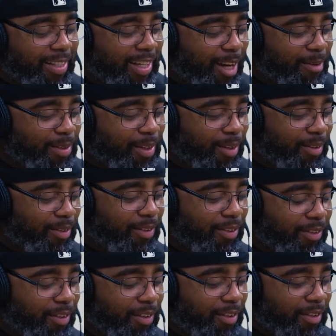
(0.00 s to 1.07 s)
of times, though,
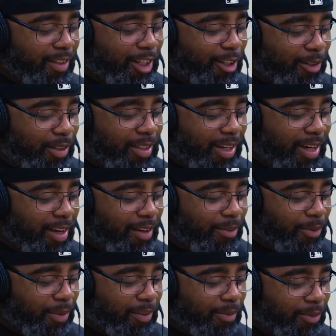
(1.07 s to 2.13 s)
like you said,
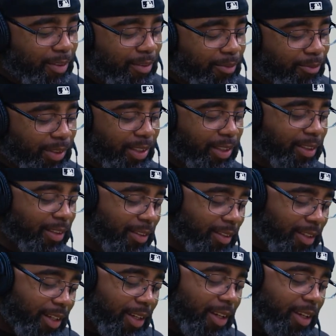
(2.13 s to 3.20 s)
we
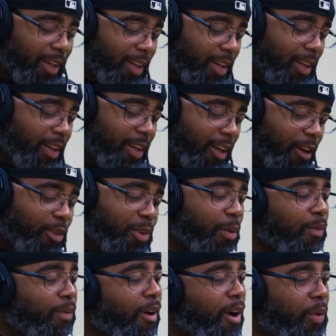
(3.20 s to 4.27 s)
go too
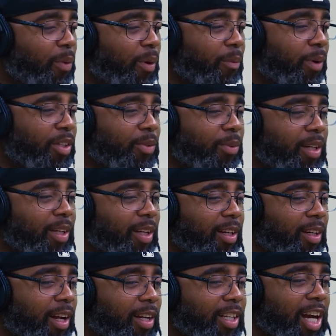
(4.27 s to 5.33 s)
far on the one-way street. And
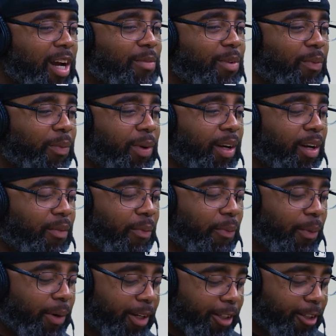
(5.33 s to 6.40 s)
a lot of times, if
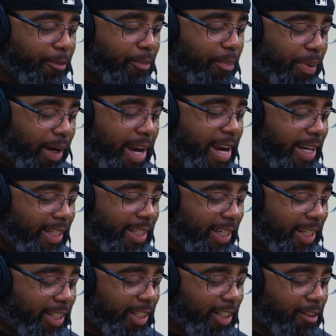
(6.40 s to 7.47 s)
we're paying
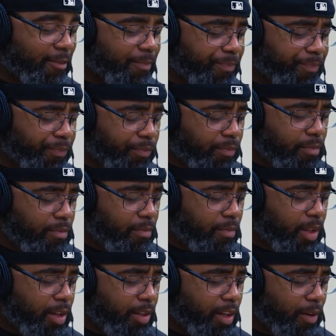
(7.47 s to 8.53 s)
attention,
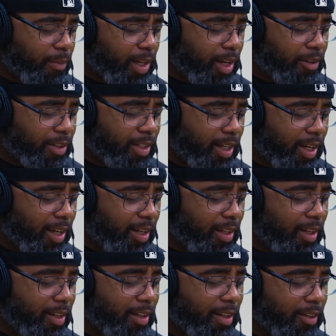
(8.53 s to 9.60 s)
then we understand
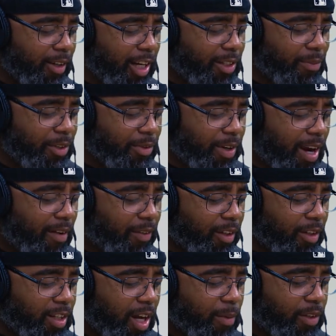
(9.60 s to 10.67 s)
that as we're traveling,
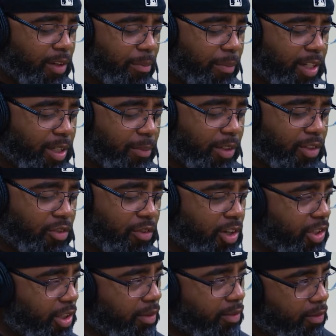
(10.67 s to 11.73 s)
there's always going to be some
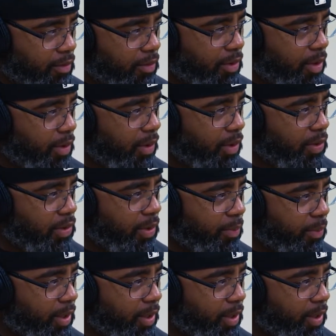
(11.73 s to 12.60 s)
construction going on somewhere.